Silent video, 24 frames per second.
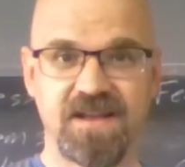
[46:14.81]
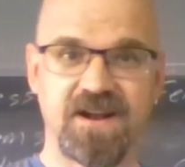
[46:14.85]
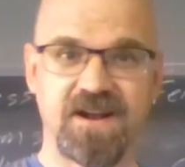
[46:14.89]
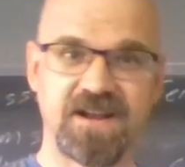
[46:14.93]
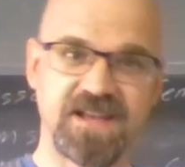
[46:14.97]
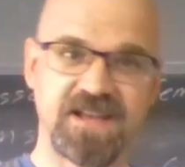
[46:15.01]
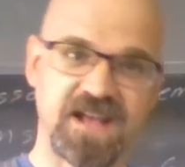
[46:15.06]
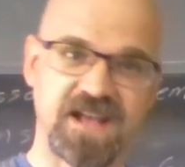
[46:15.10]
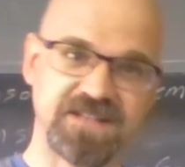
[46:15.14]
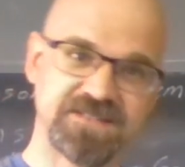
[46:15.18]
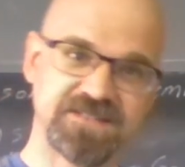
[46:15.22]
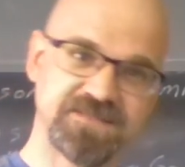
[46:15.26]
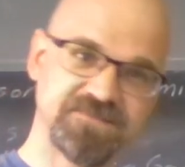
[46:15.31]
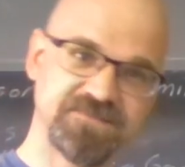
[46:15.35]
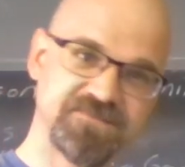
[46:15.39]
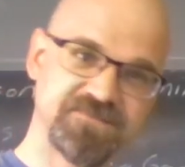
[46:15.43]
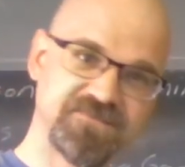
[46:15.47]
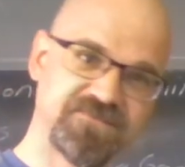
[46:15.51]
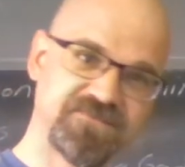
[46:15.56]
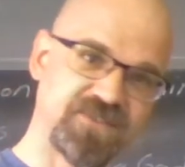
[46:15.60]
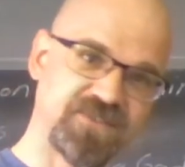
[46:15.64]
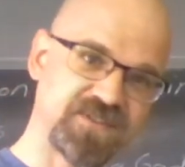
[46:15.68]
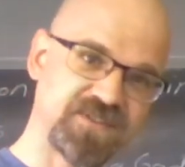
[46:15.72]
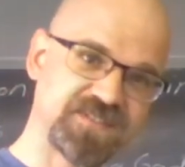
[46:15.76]
All right, guys.
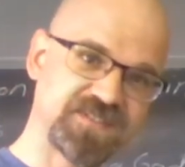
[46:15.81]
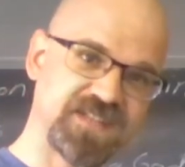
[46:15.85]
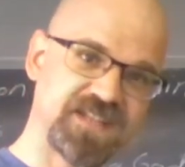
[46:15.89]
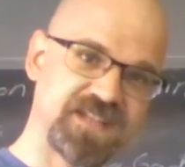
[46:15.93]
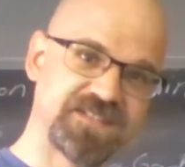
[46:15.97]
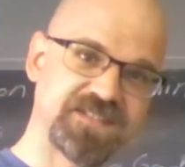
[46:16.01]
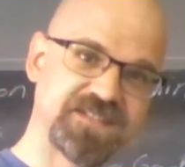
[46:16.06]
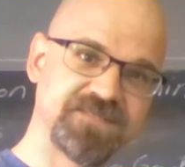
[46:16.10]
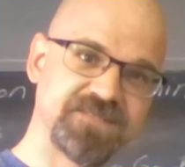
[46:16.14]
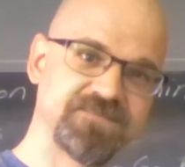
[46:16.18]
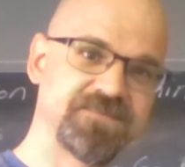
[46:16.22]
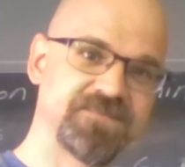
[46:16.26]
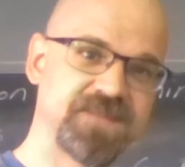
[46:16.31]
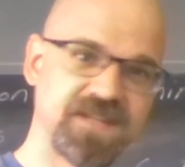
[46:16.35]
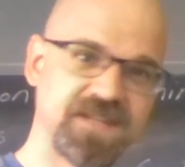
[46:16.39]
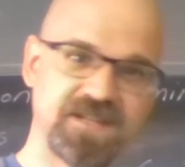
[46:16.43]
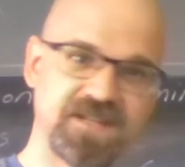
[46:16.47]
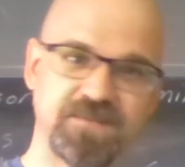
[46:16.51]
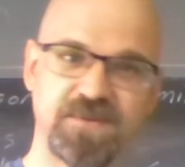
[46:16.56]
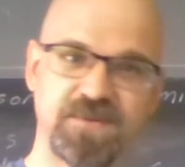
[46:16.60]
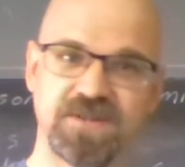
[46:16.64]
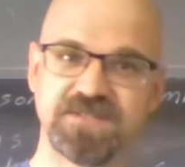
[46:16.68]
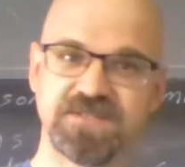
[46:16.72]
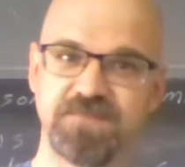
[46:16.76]
First lesson in
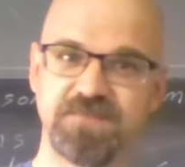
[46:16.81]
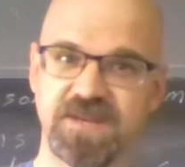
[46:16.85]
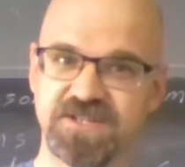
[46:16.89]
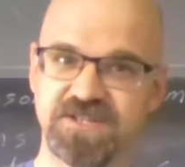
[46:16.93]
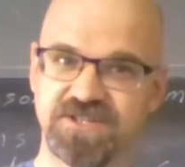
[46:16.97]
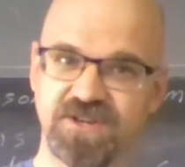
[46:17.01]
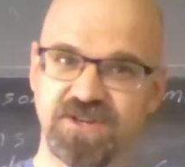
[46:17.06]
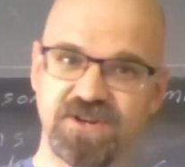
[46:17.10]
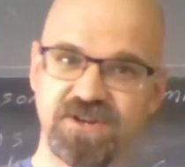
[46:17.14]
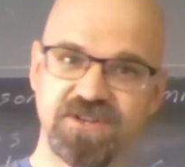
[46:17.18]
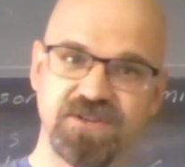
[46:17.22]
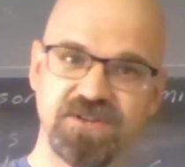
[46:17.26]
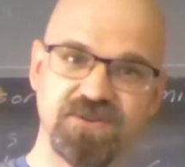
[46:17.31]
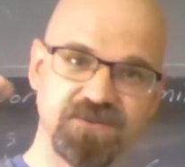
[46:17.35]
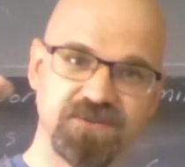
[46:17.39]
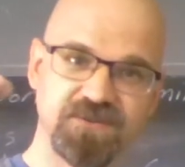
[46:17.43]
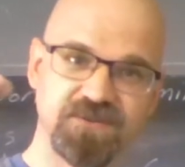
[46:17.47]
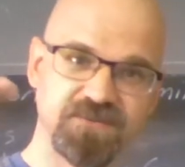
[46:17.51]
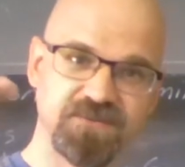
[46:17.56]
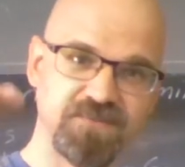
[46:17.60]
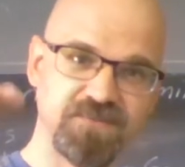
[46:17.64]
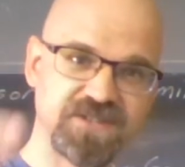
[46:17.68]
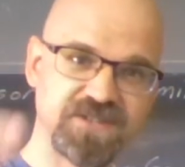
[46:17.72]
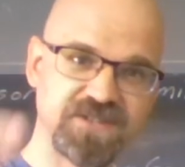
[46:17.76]
the books. Make sure
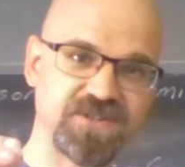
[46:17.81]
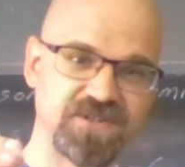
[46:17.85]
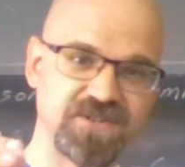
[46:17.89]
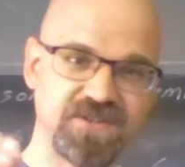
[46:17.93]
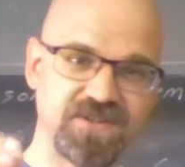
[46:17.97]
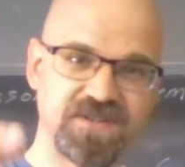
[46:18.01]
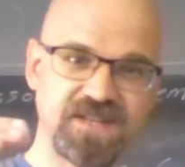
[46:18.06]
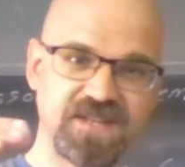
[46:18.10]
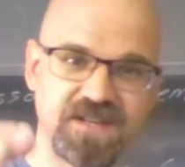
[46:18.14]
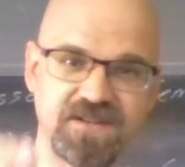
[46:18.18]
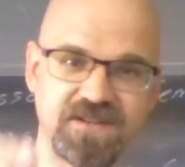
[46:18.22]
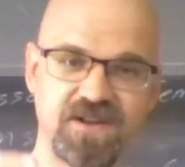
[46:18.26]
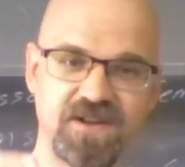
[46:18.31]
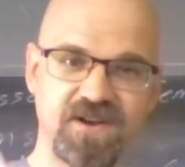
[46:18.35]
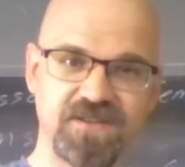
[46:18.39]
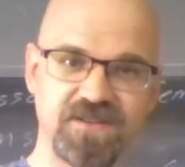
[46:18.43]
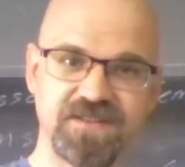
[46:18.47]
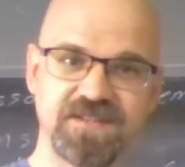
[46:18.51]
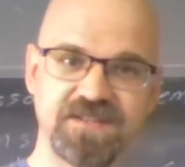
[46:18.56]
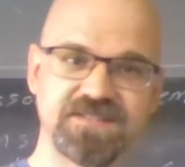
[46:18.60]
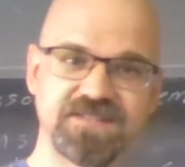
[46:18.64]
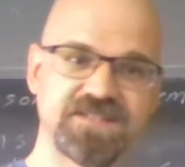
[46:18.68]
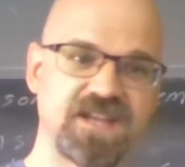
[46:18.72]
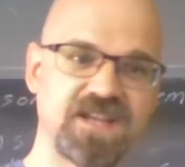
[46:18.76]
you get all
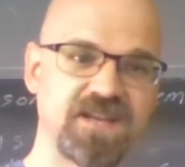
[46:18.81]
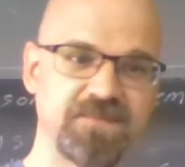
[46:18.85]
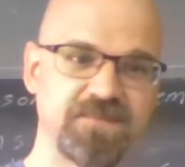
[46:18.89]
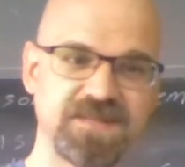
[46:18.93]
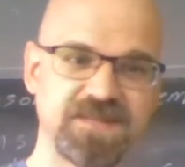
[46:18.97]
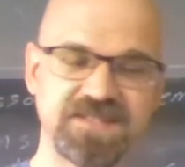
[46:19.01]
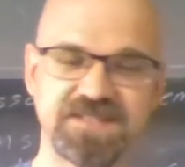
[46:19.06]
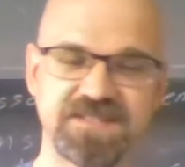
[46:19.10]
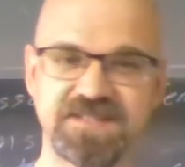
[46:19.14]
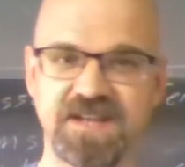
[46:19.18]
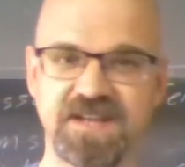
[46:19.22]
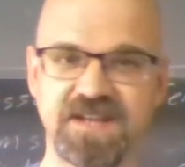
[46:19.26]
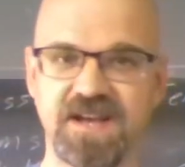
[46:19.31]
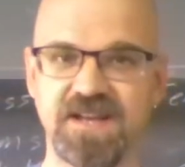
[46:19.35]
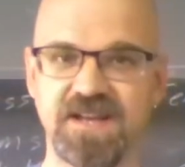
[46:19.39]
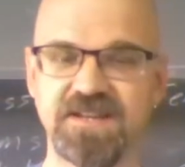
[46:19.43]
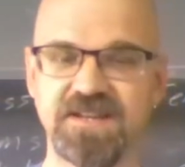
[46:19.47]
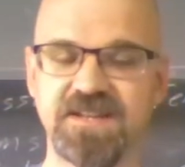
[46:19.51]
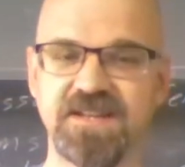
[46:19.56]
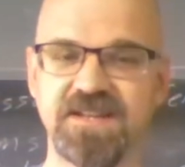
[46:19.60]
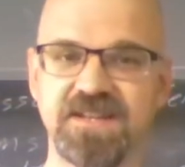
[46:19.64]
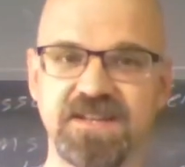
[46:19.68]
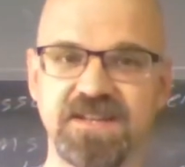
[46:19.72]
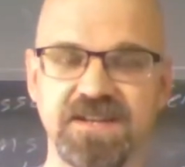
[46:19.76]
the assignments
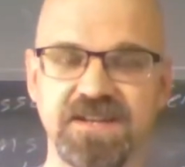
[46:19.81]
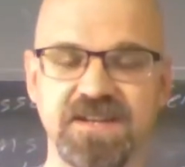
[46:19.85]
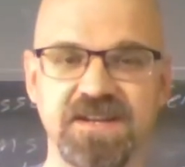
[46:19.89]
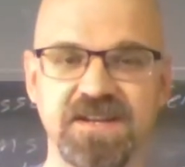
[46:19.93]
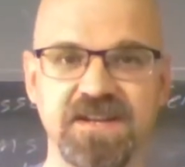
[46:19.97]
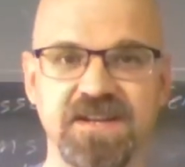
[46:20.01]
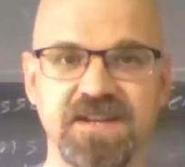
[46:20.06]
done.